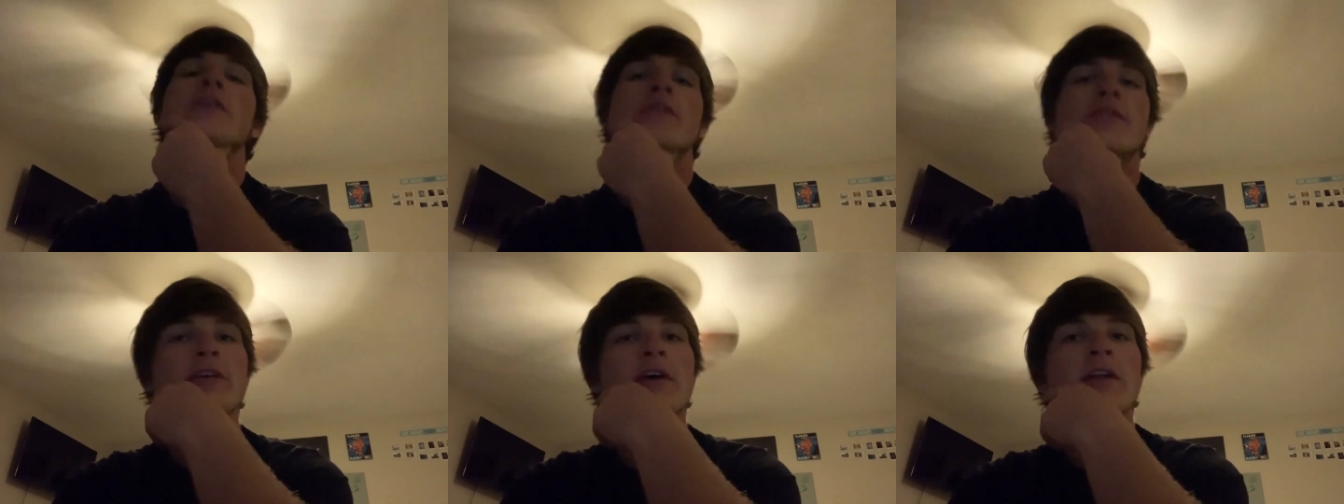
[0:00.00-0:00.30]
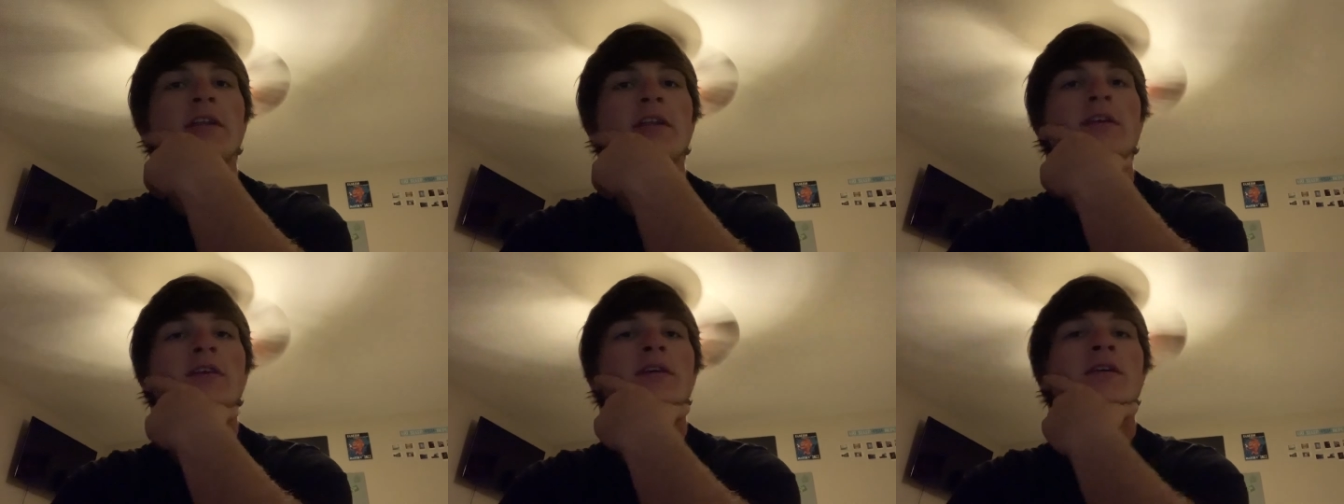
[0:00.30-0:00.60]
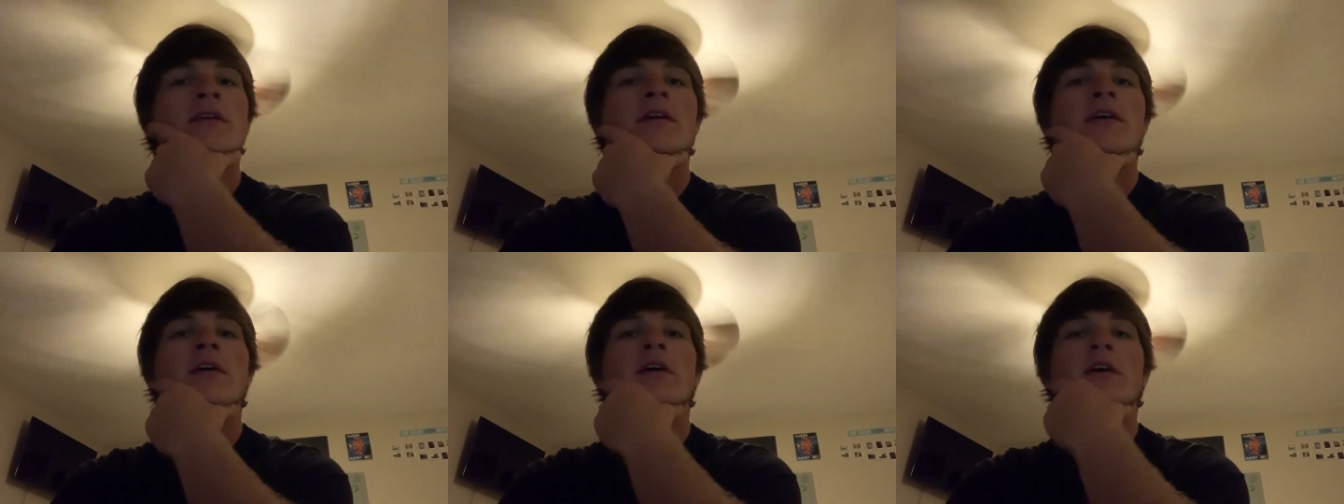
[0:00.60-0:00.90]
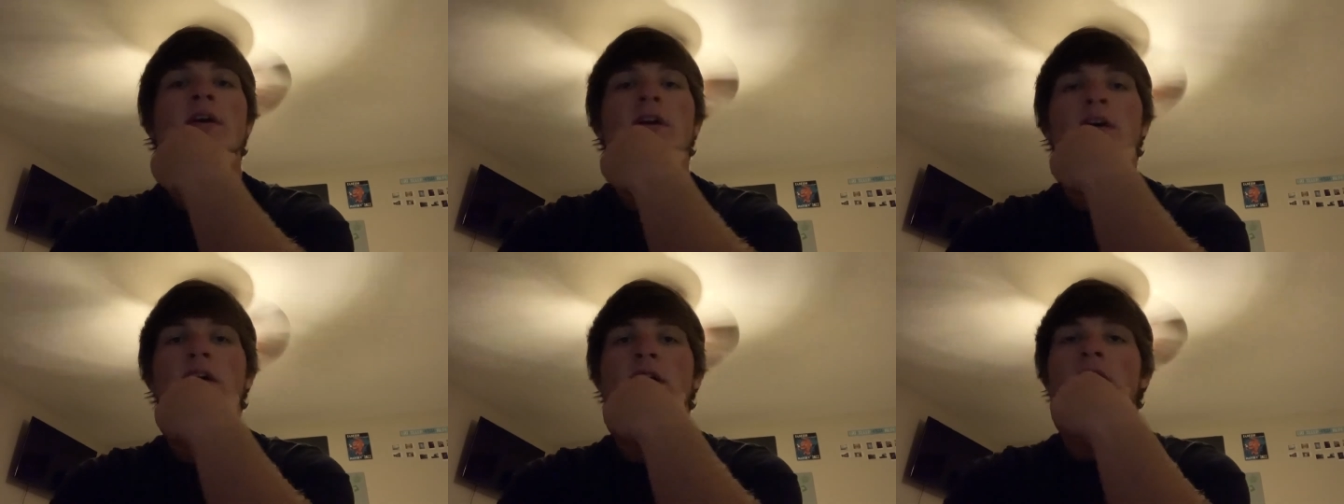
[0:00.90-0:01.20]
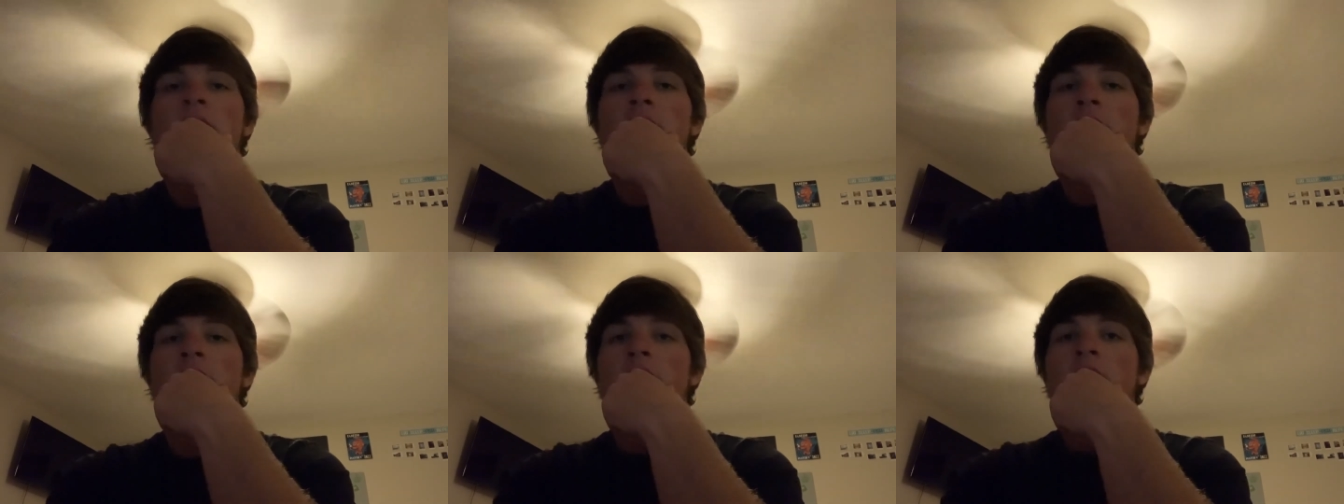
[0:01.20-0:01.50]
setting
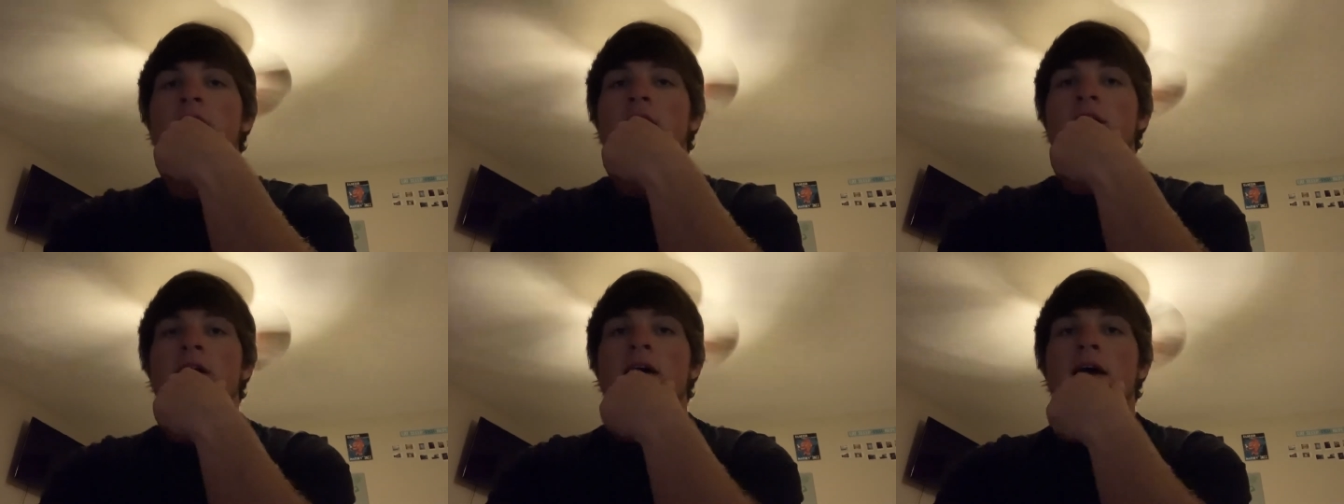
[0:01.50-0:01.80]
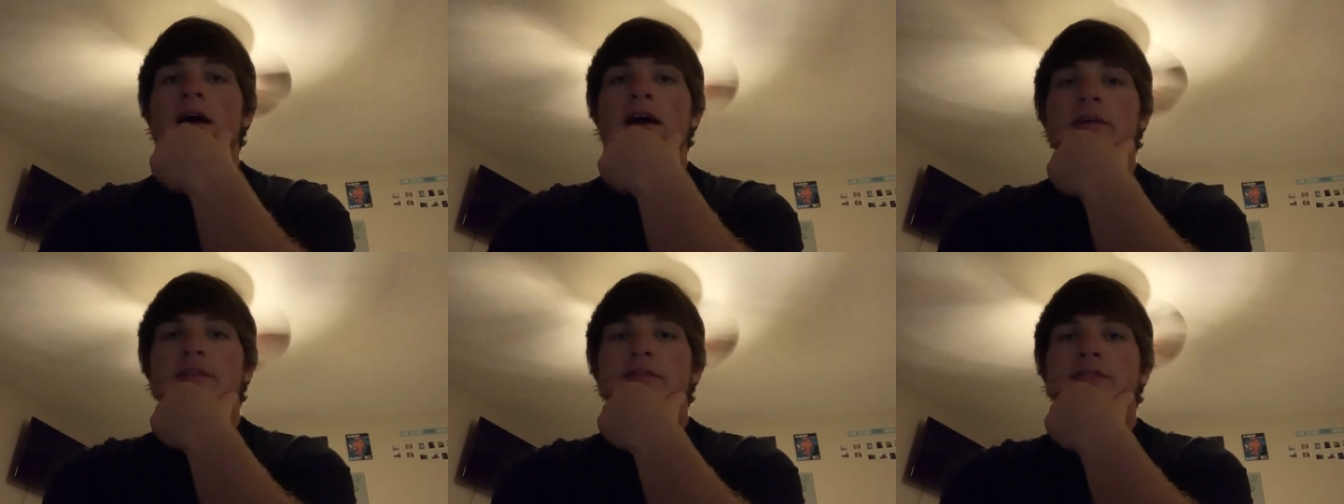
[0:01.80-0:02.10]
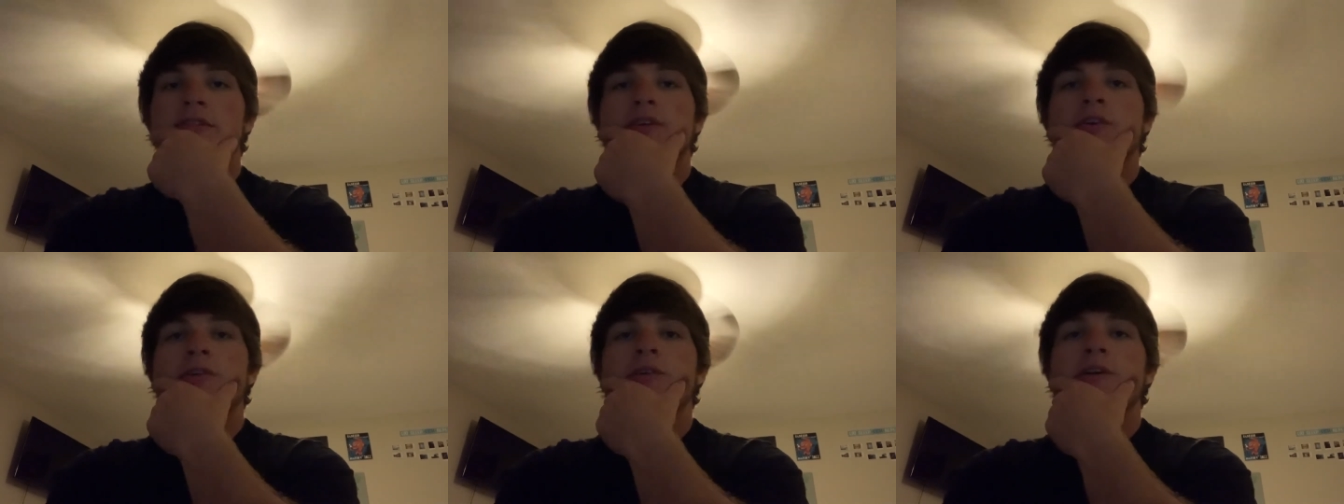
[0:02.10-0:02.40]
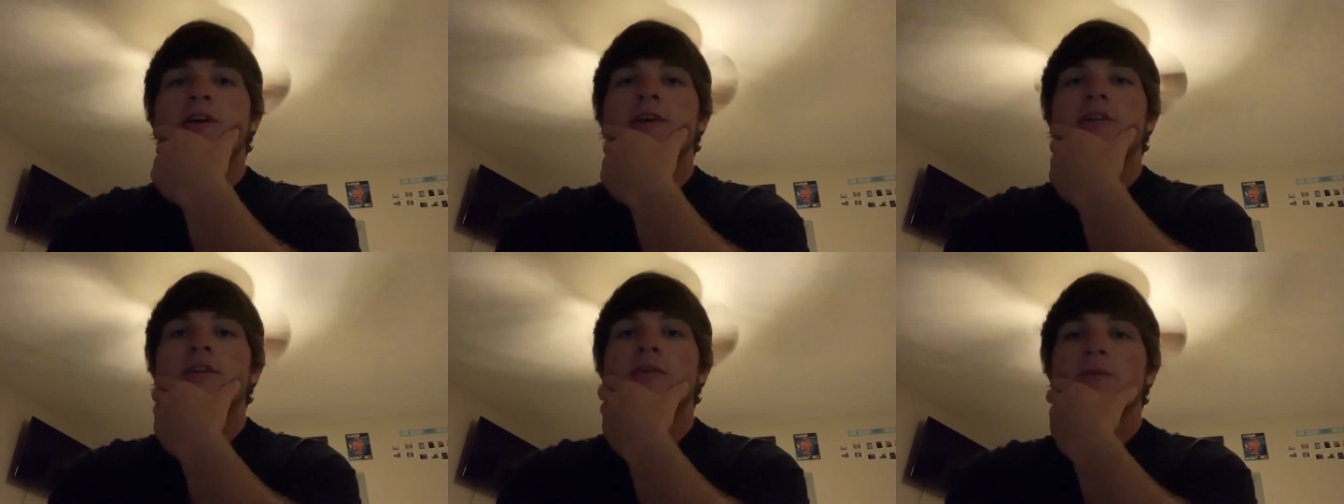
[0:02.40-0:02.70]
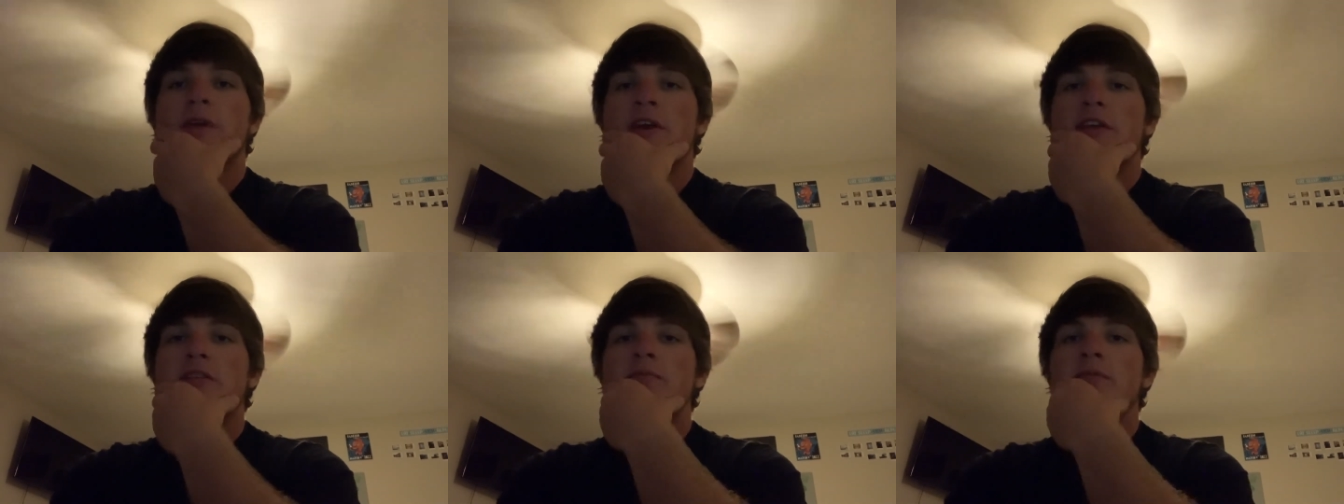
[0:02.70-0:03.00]
has the correct
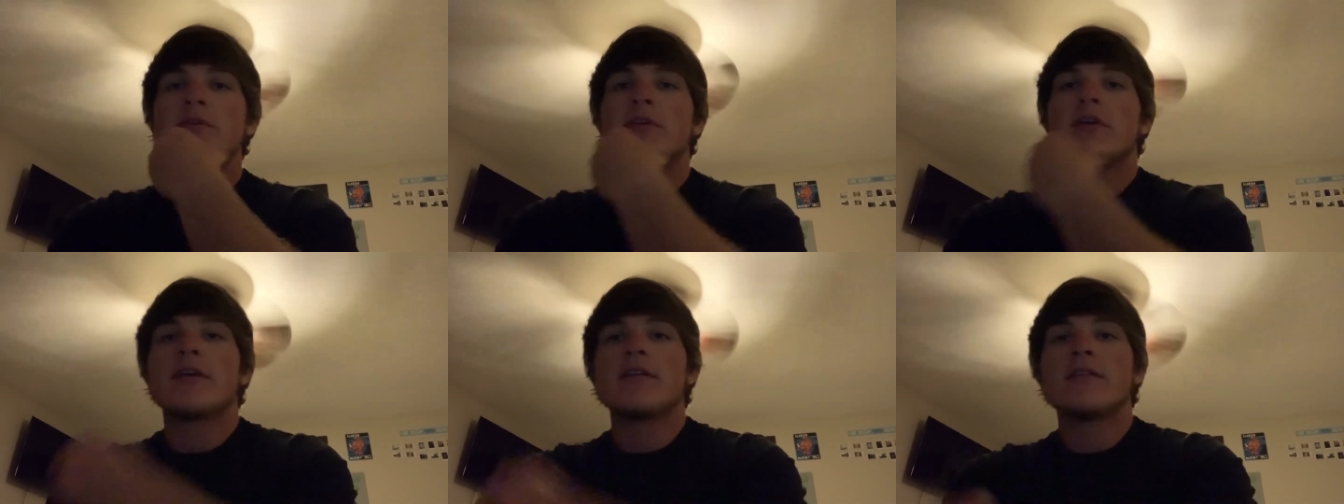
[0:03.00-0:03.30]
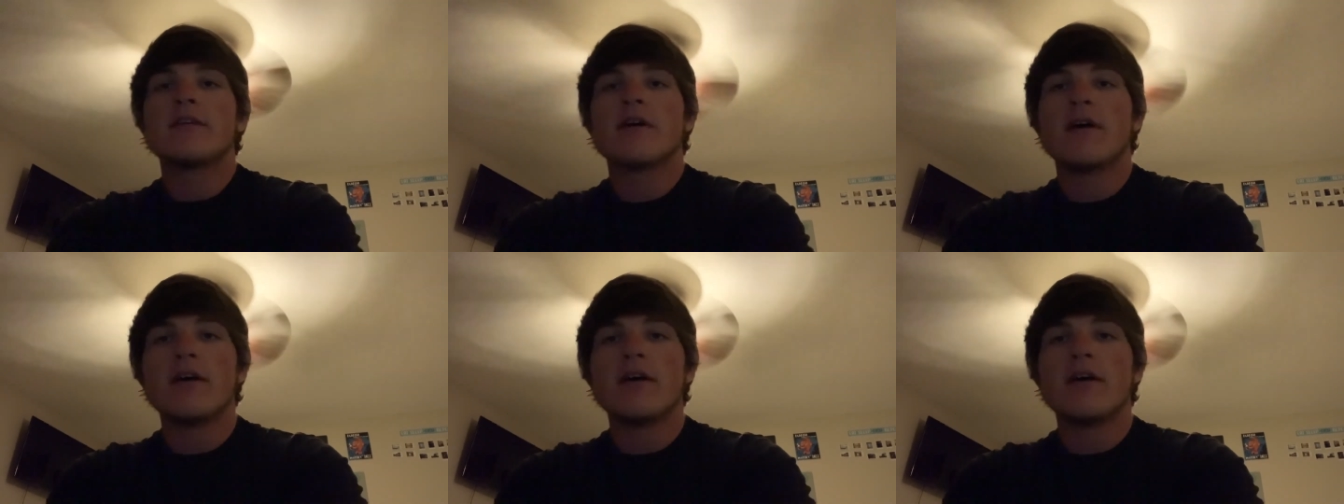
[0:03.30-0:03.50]
arrangement and,